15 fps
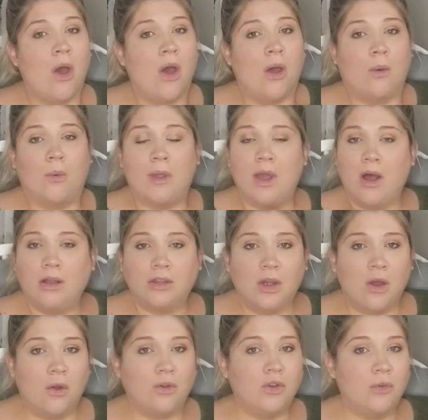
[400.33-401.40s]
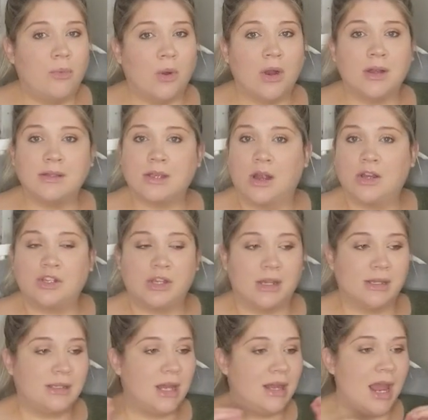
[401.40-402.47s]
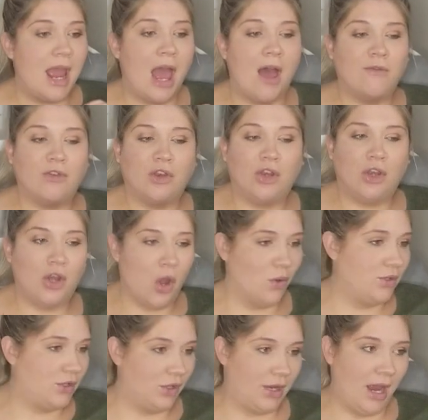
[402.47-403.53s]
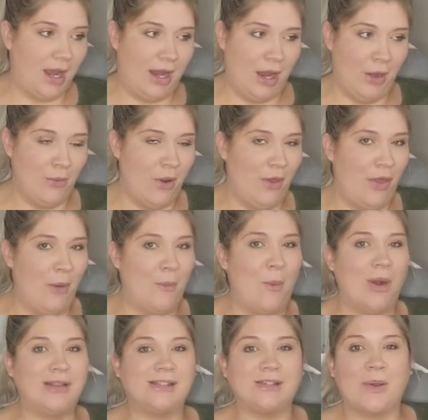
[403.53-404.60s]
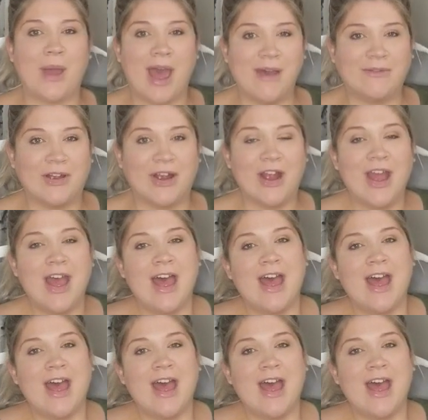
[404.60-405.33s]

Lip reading: We all know newborns are just, they have no circadian rhythm whatsoever.